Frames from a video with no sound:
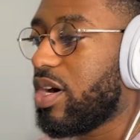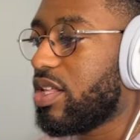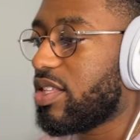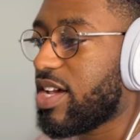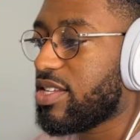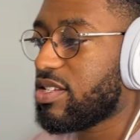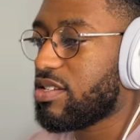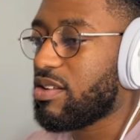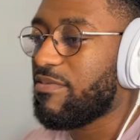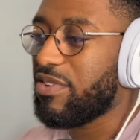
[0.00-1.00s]
but that's
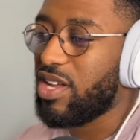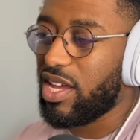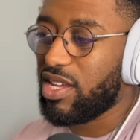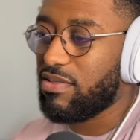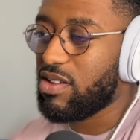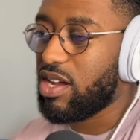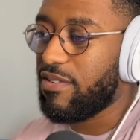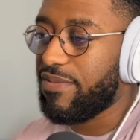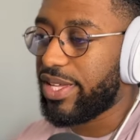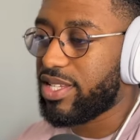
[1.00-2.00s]
something that I can kind
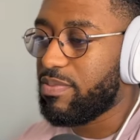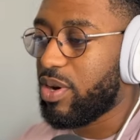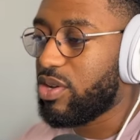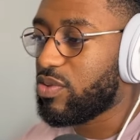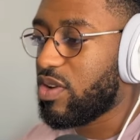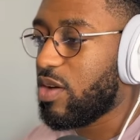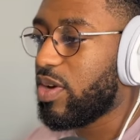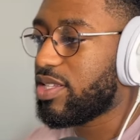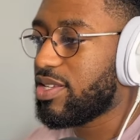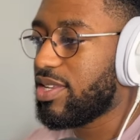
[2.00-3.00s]
of fix in post. Where I
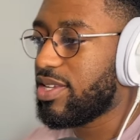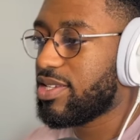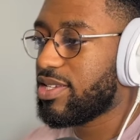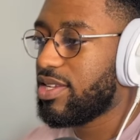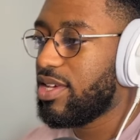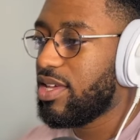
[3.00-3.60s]
went to this